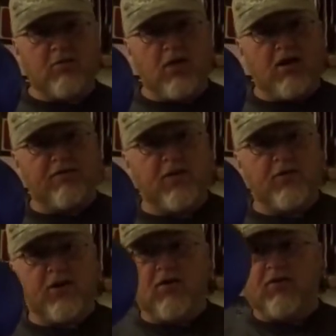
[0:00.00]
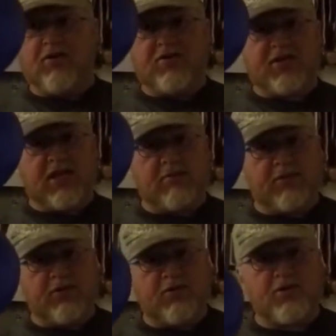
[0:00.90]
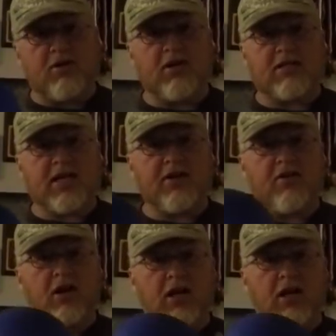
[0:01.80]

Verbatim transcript: rod fold over and you see that balloon starting to take on a